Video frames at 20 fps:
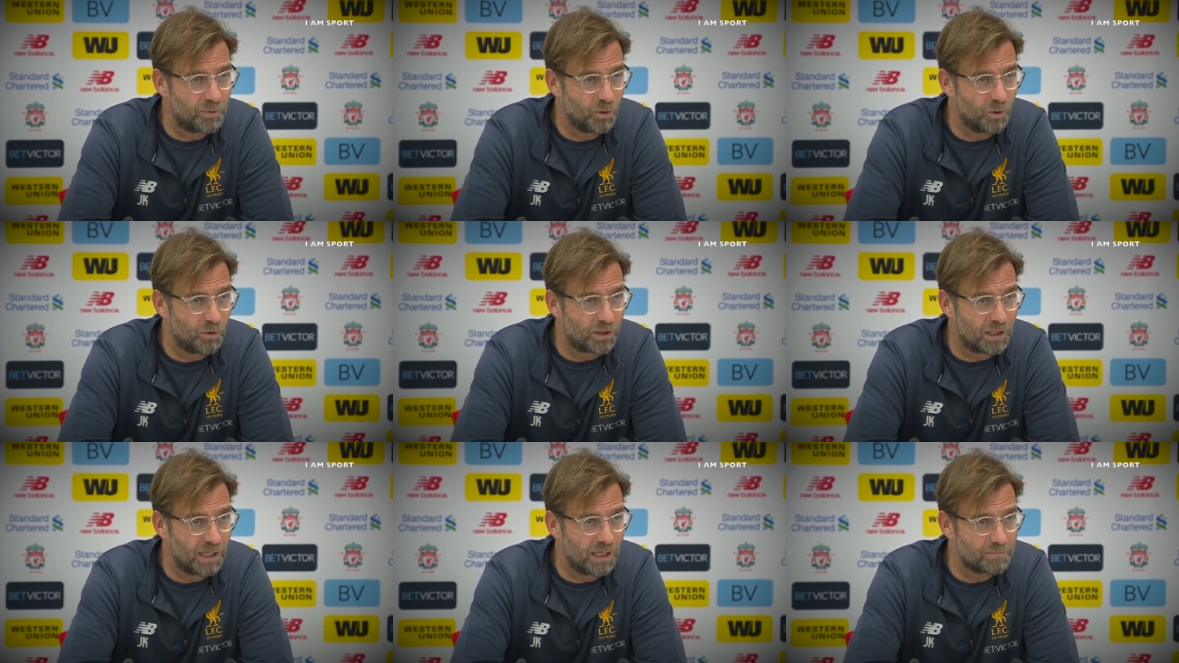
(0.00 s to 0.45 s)
of
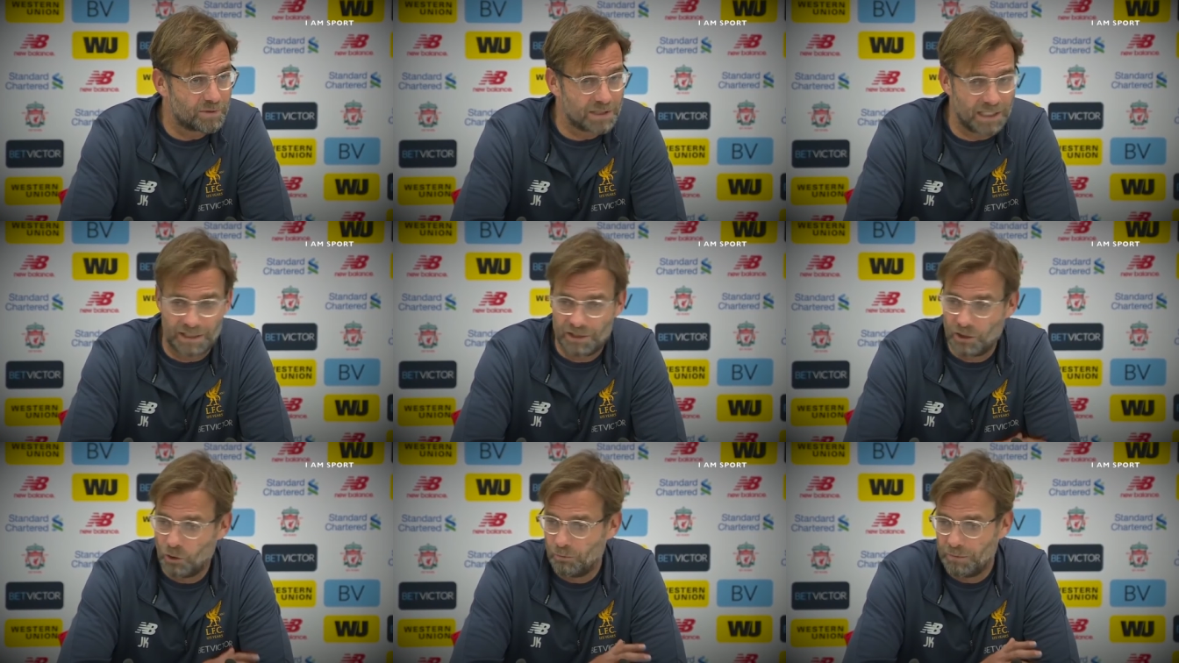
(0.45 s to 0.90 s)
both
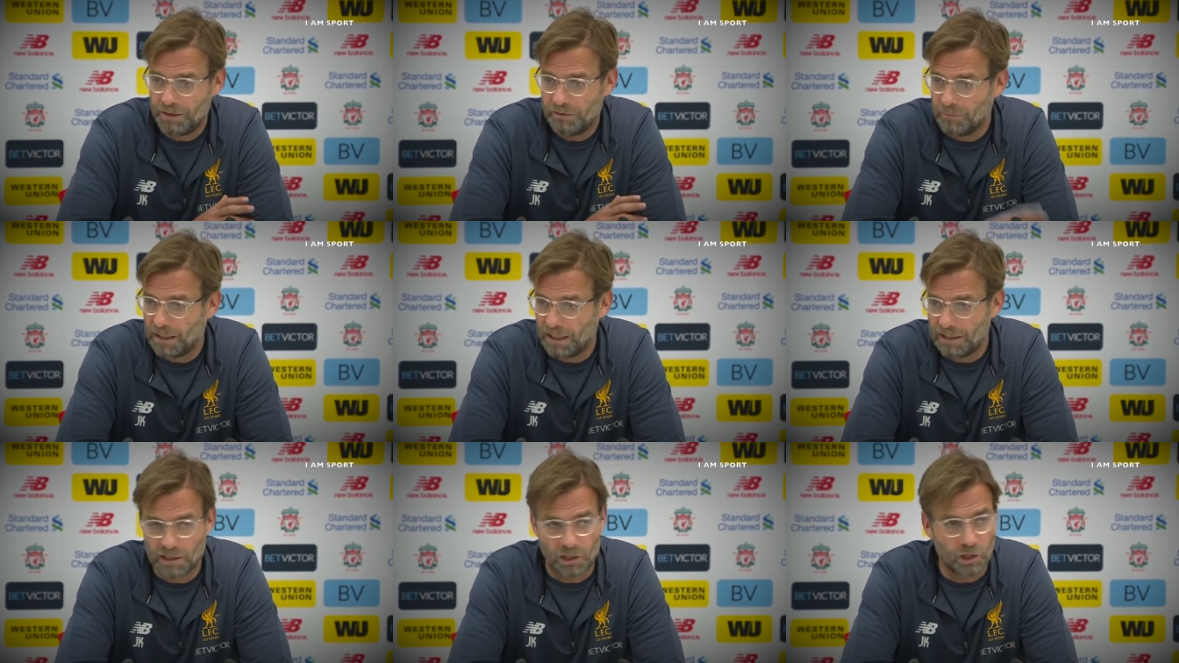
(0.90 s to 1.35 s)
clubs. I know,
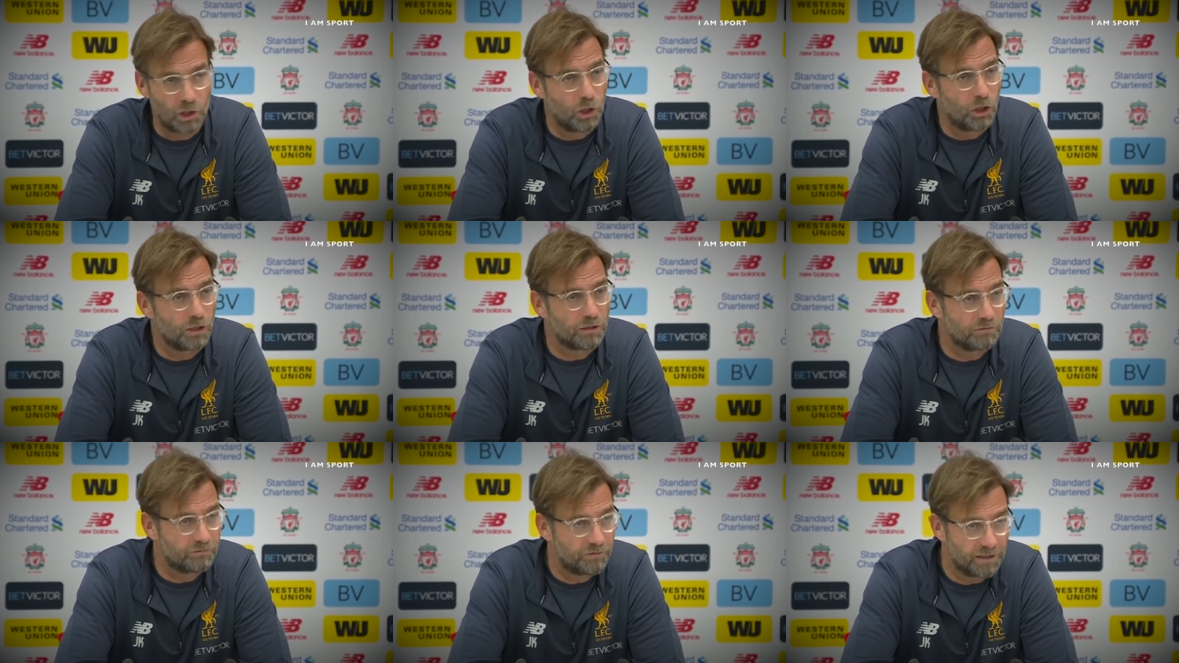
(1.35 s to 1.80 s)
meanwhile, a
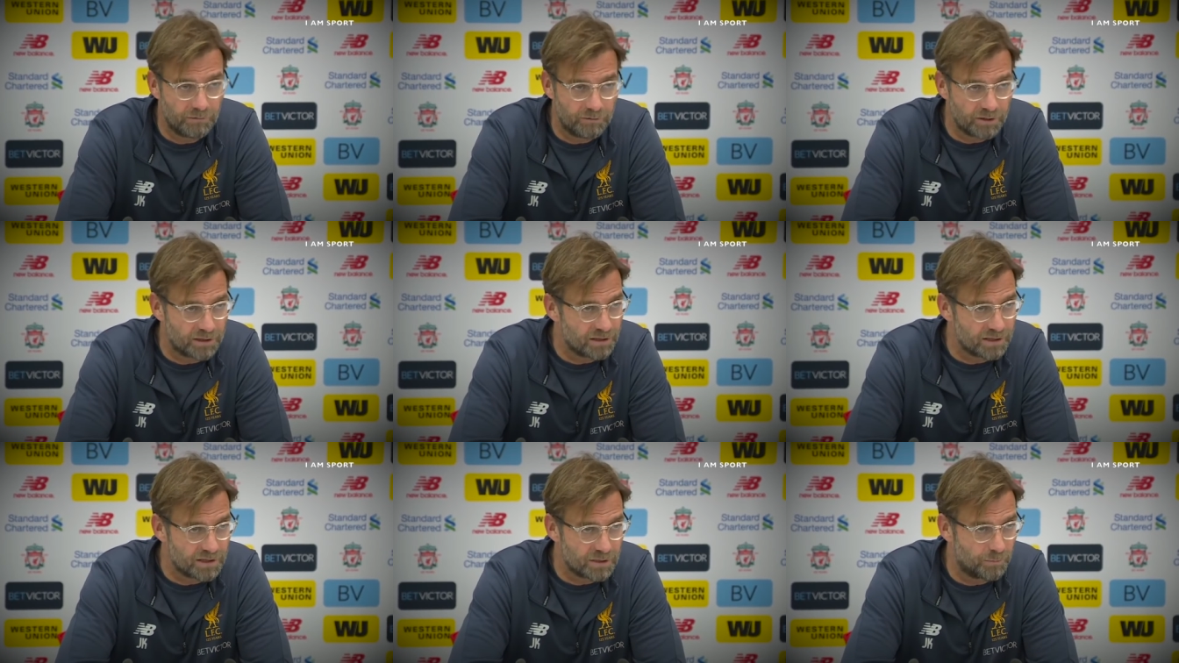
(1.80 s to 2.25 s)
lot of
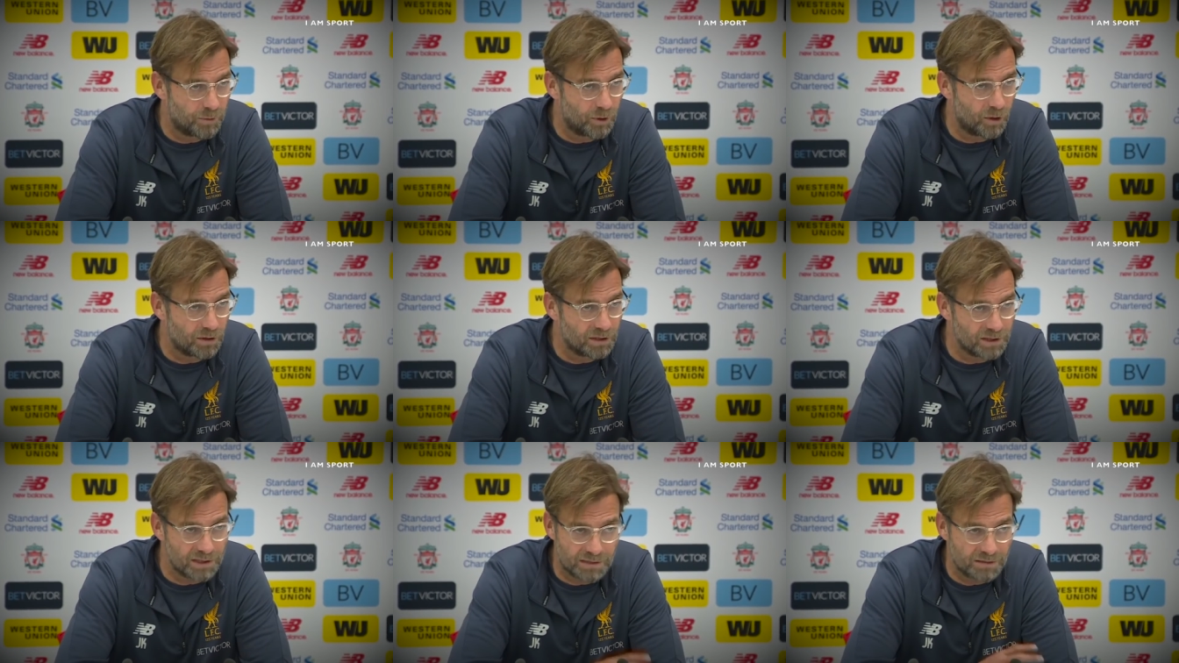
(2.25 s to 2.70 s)
Everton
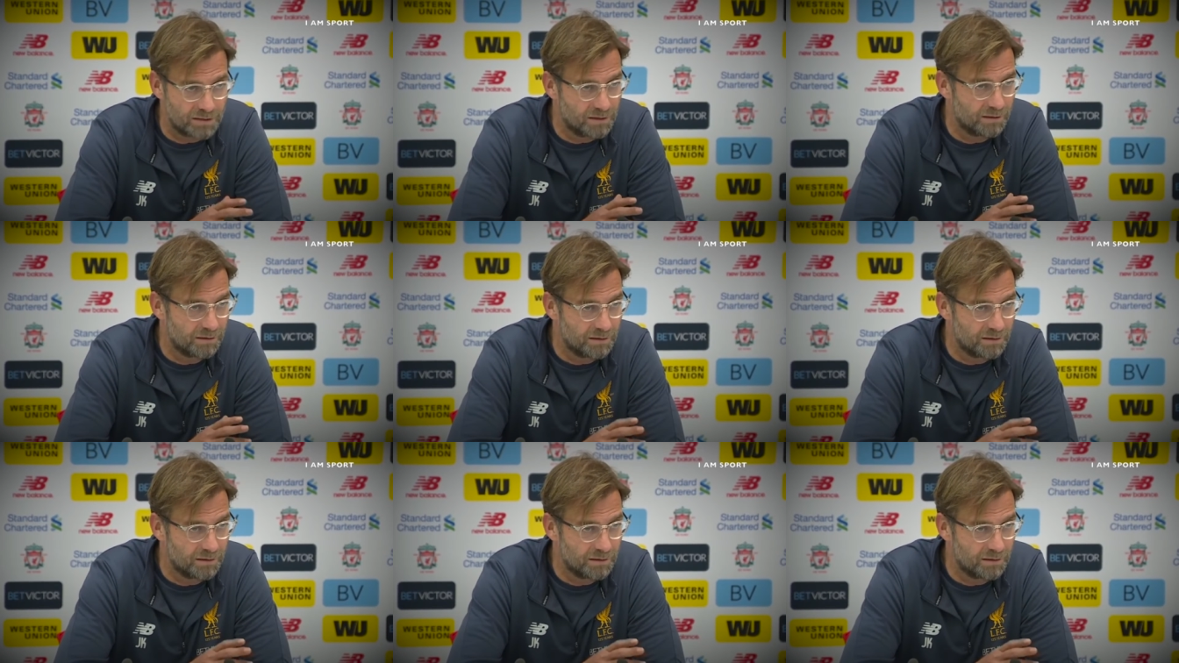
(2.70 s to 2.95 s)
supporters.